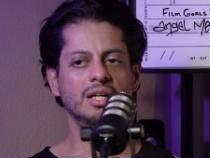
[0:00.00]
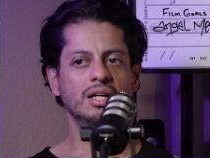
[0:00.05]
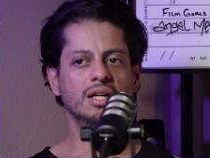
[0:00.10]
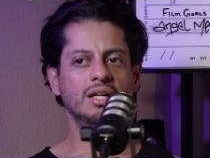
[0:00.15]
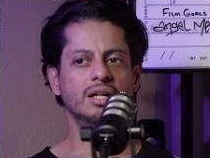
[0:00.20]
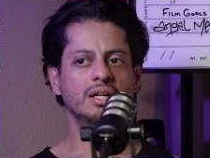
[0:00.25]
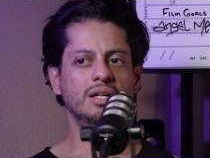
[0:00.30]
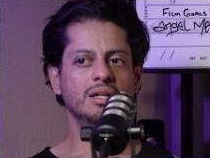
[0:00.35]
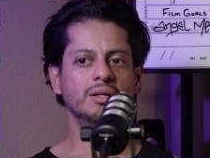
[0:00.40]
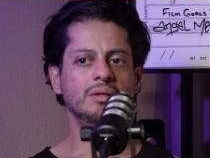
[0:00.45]

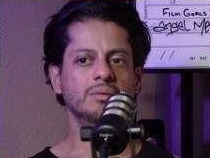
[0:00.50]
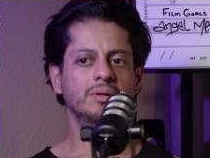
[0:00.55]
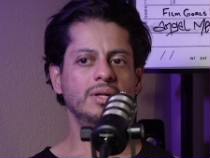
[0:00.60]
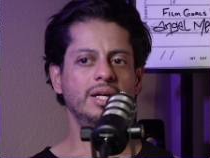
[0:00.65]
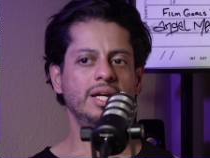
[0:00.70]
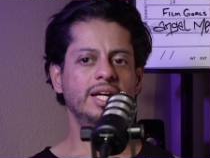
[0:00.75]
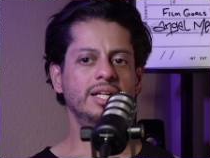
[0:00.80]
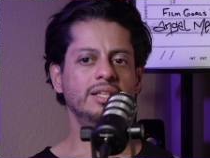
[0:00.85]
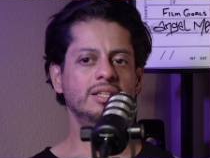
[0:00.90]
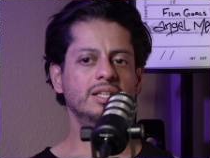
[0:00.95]
and
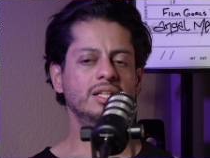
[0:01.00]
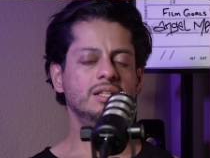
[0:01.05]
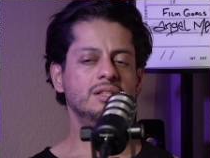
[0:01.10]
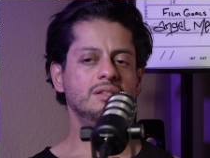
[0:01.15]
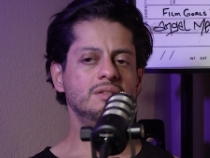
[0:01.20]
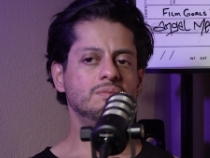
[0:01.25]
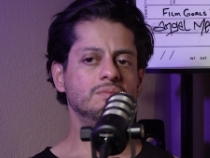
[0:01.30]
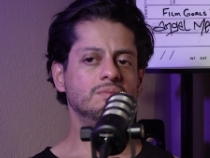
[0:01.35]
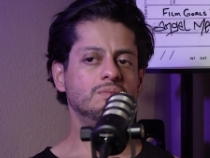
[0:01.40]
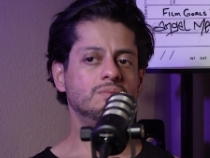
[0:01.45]

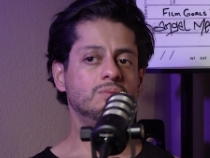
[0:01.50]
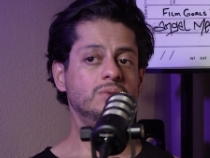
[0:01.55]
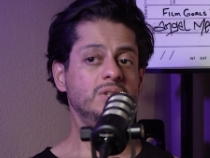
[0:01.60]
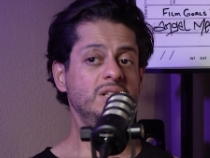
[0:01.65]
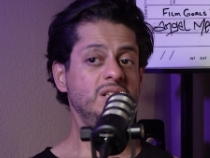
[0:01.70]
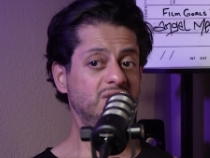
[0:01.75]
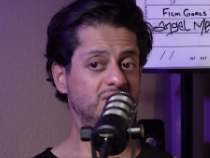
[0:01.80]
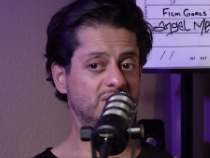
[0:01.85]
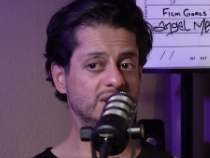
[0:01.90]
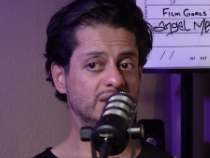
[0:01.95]
then
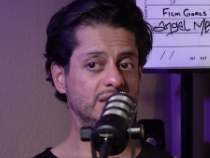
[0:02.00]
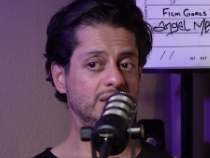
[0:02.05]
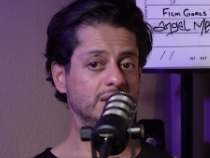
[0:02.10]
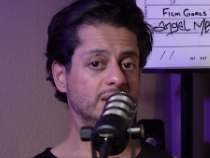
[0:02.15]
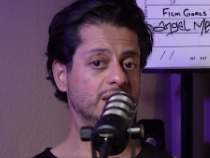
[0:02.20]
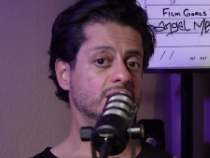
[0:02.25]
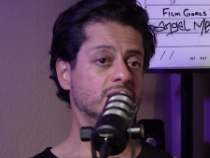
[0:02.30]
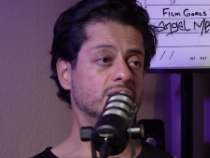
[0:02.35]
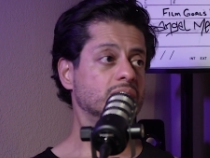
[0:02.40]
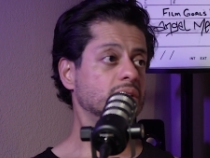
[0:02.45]
recently,
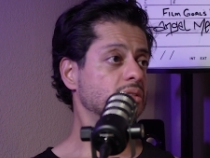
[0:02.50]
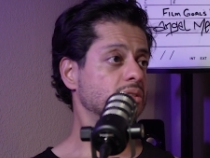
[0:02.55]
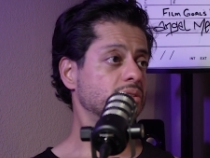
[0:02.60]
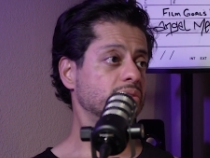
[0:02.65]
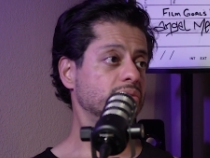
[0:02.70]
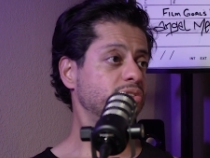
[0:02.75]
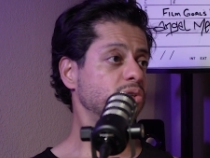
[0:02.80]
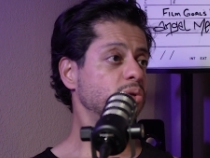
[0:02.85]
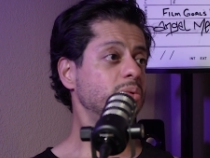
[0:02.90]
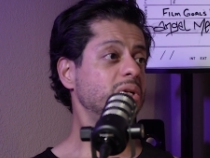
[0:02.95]
like
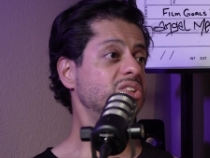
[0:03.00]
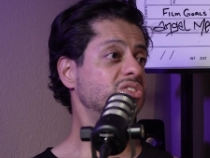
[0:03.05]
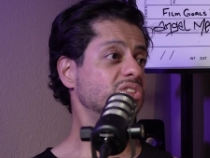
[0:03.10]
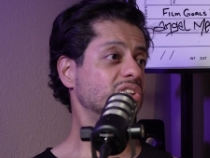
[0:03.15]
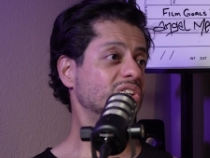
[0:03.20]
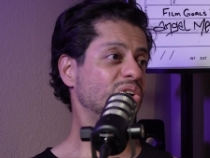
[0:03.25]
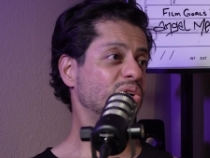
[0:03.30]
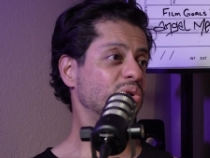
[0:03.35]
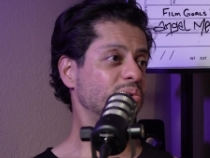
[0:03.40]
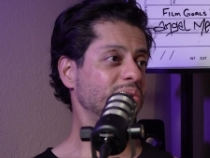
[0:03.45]
a few weeks
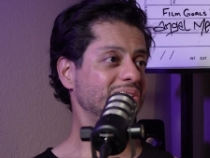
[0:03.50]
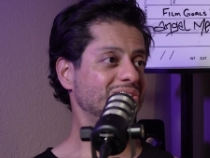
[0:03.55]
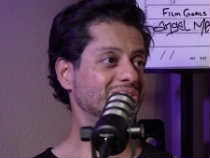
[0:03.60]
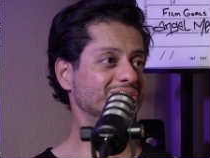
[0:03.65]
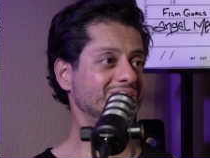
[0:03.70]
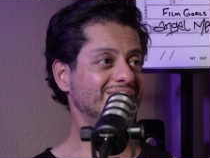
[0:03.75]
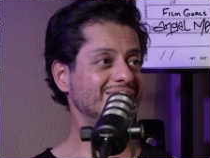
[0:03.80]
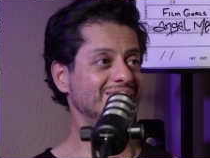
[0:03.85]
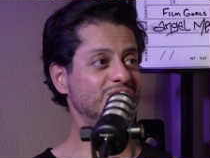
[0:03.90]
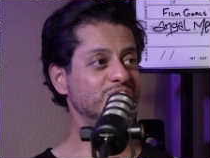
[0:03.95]
ago, we
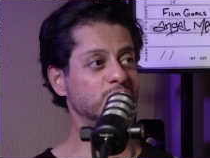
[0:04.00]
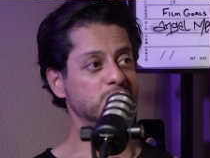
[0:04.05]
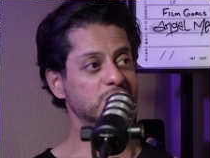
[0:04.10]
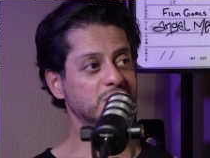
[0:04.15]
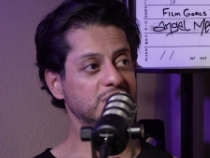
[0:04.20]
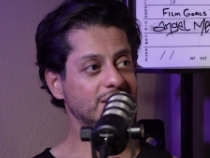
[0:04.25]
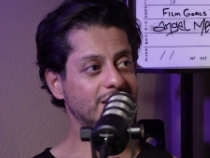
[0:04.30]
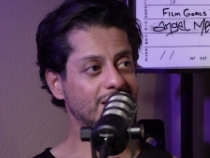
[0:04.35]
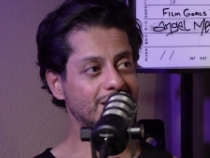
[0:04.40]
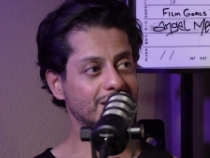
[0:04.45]
just did
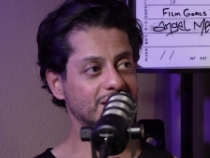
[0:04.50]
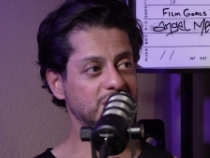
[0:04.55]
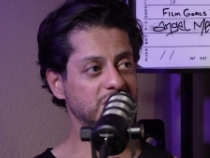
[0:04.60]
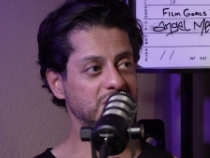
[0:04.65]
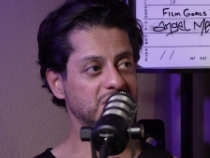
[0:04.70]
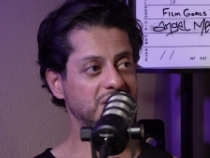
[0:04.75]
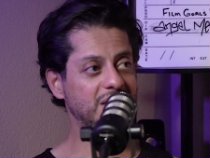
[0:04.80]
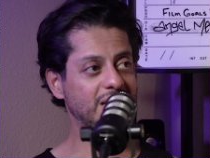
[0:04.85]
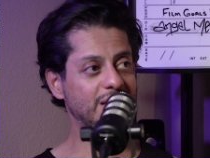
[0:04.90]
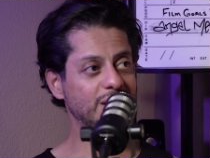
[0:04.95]
something out
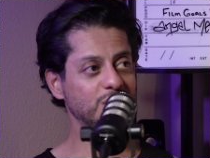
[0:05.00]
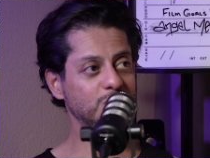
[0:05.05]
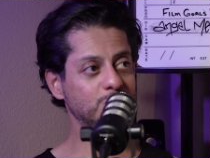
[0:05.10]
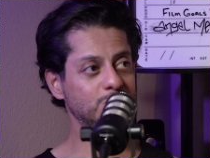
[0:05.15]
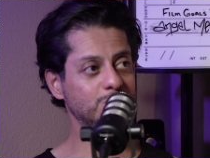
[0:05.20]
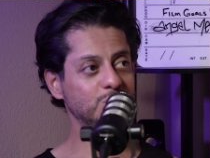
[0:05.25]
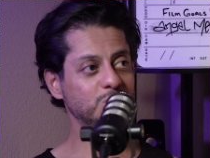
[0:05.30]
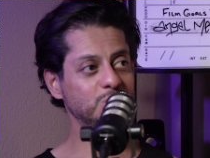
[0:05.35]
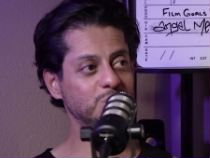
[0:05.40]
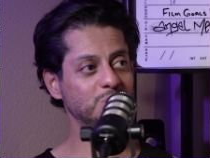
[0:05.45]
of the
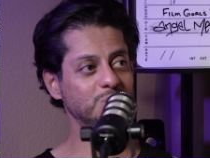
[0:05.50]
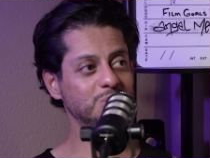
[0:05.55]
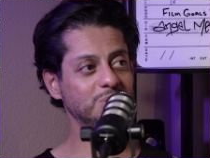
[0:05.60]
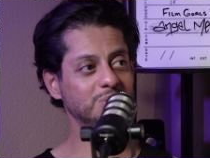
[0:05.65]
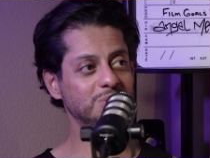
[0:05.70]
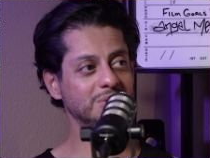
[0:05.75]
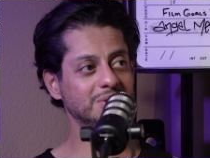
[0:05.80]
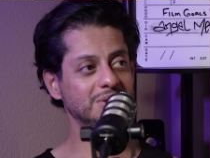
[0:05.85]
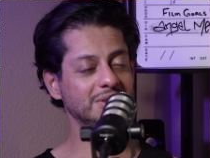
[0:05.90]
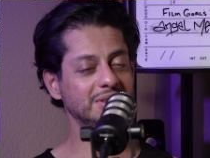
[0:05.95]
blue
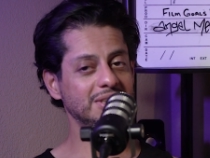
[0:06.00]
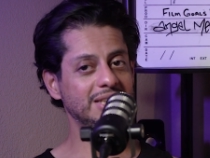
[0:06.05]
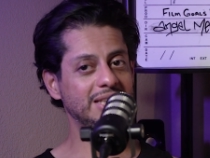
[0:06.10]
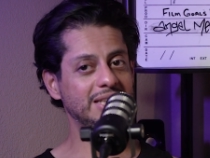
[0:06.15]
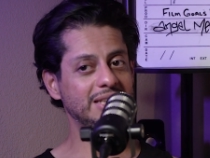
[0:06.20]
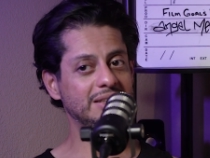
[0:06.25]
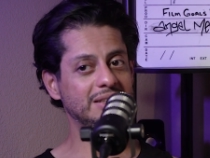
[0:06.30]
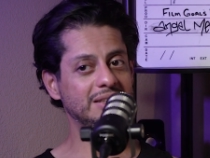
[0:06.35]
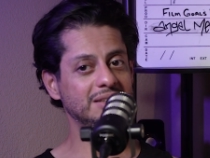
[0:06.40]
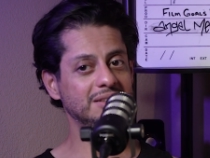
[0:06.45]

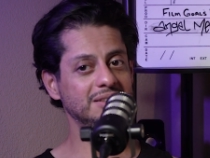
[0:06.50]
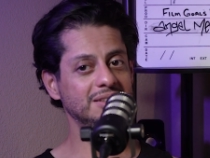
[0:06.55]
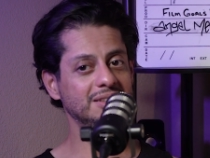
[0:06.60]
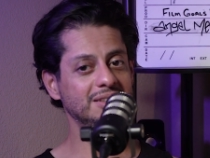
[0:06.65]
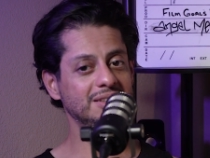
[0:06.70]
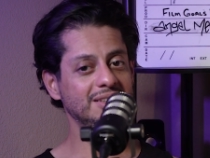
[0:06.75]
that